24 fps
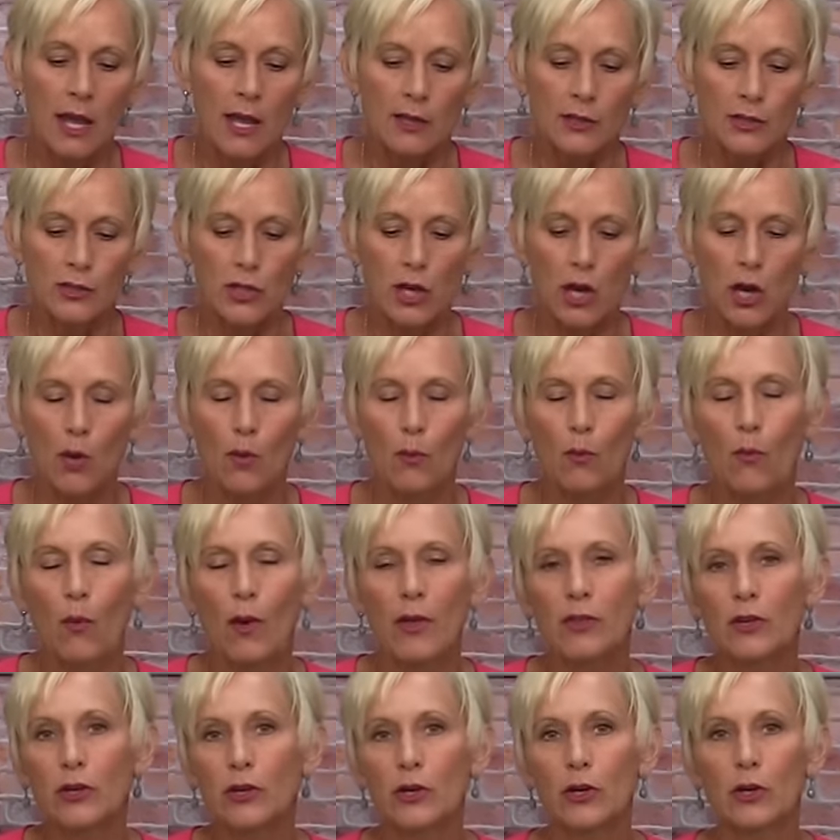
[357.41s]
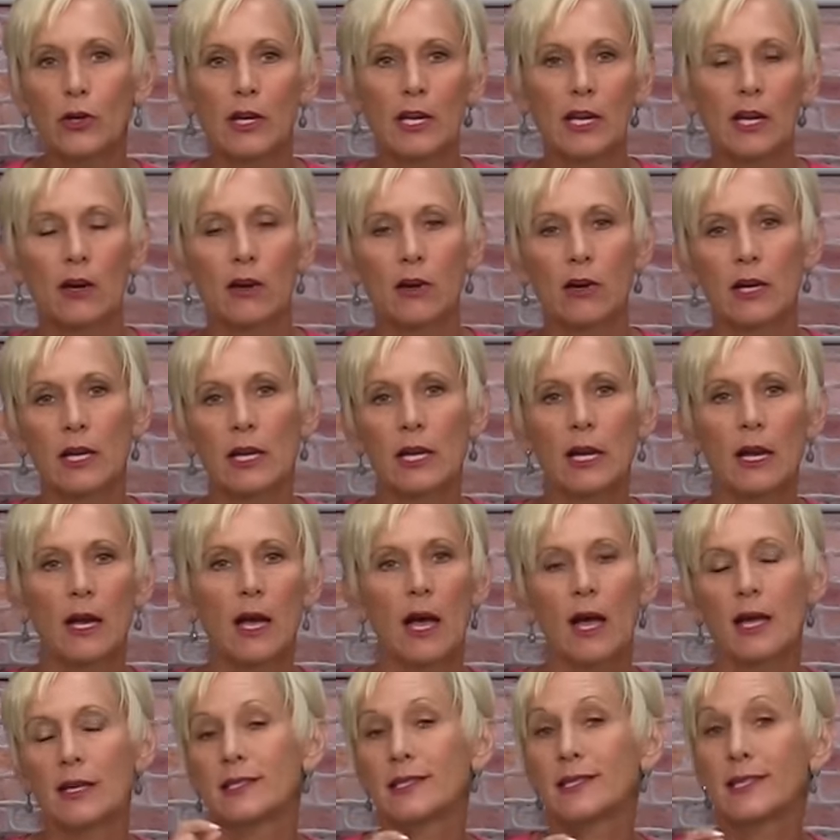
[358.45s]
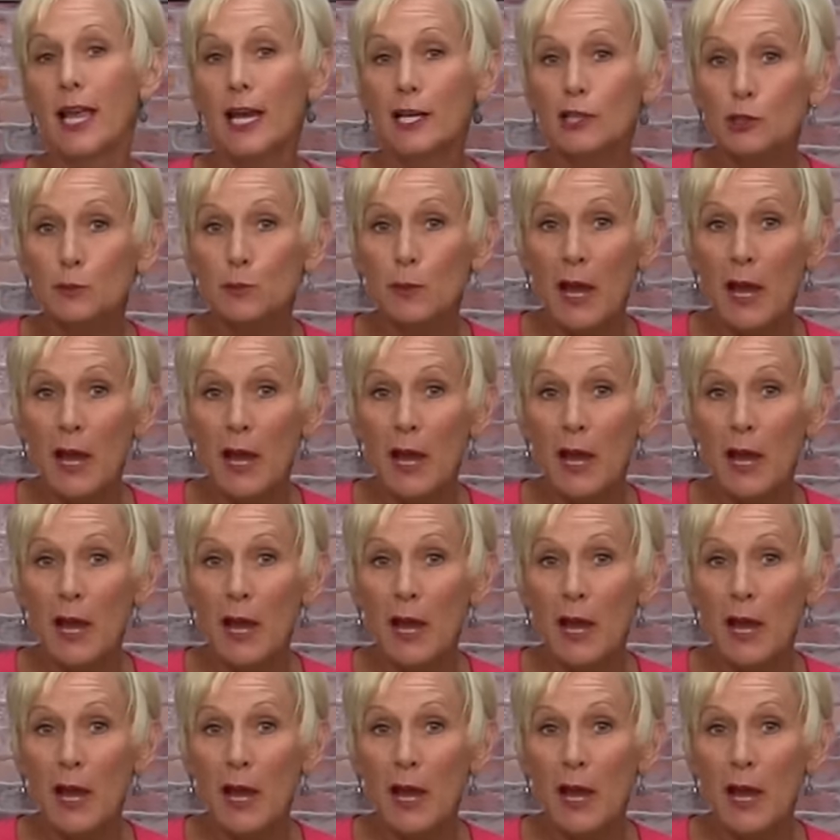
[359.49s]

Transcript: So whether you're carrying a sketch